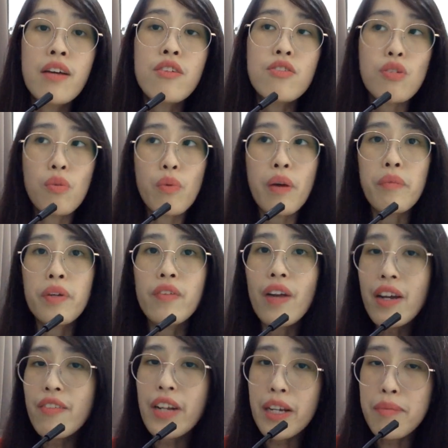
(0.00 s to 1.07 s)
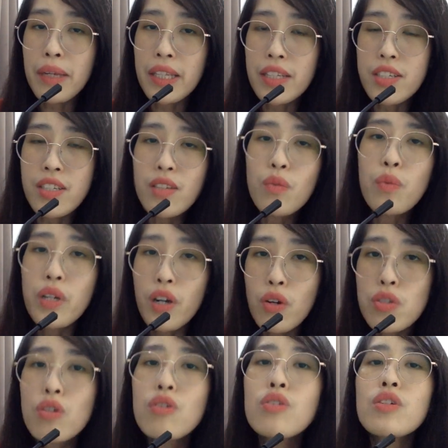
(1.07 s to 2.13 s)
So when we write recommendation, we
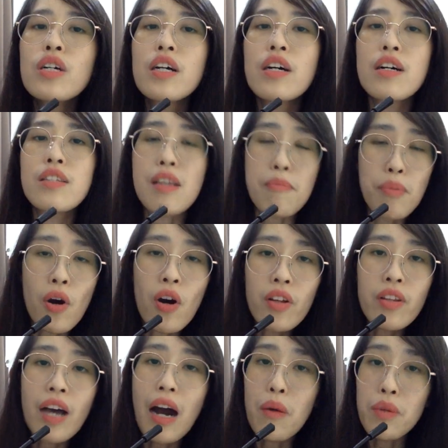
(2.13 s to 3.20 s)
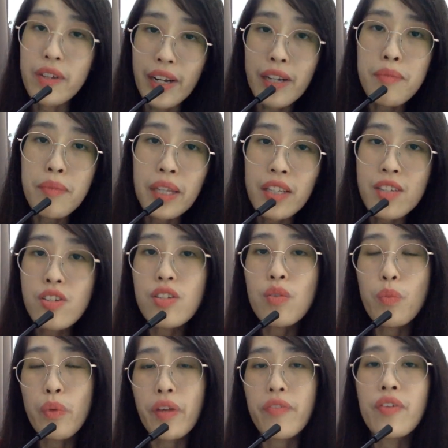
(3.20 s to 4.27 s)
also support our recommendation
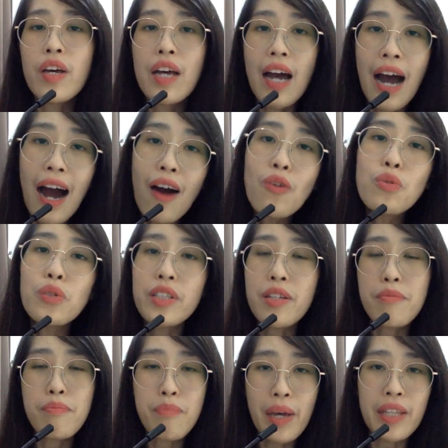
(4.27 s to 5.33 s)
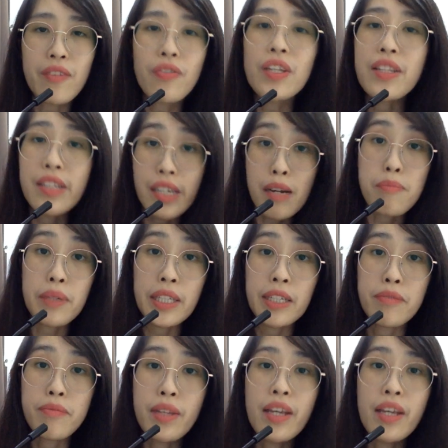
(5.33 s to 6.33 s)
with how would it benefit the company.